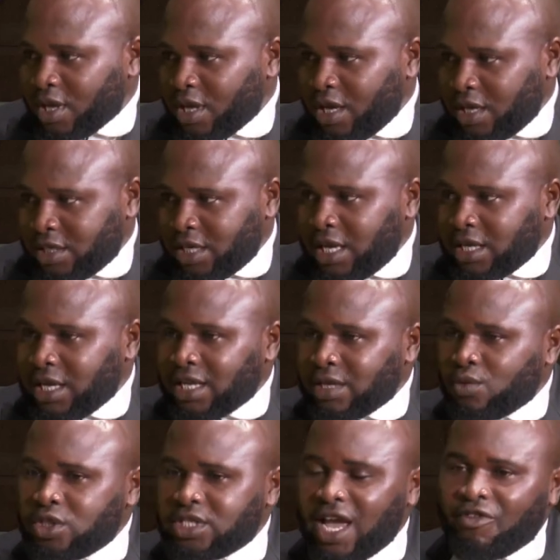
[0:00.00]
You understand? And
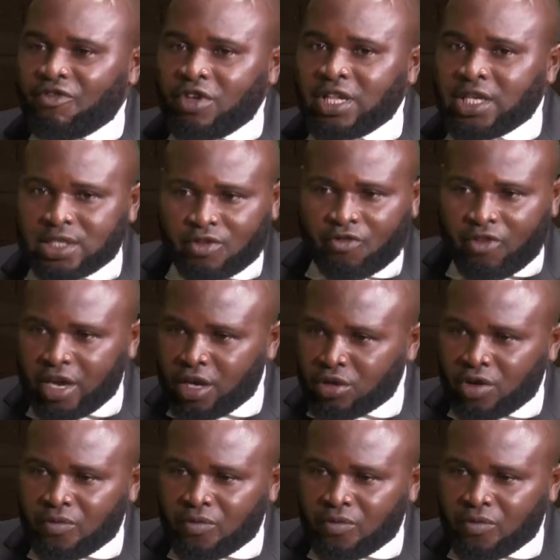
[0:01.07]
which I feel is fair,